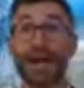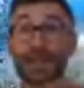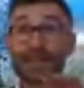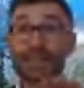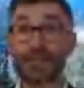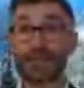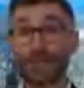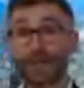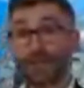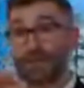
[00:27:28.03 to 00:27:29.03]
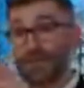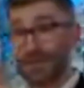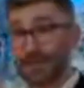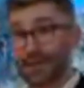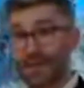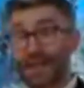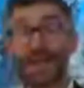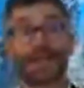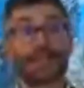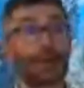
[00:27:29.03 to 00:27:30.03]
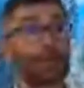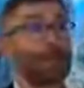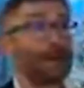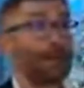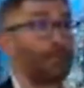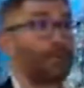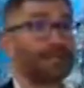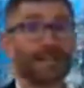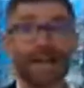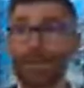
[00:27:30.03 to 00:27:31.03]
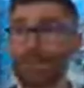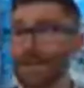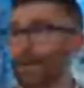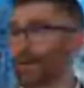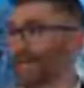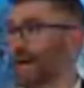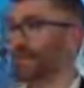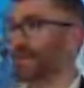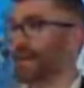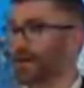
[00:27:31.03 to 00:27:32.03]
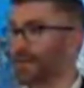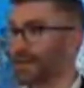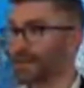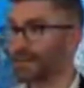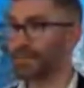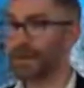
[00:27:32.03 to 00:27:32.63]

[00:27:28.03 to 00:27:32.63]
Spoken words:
And this is sort of the fun part, right? So what is going to happen now? What is happening now, right?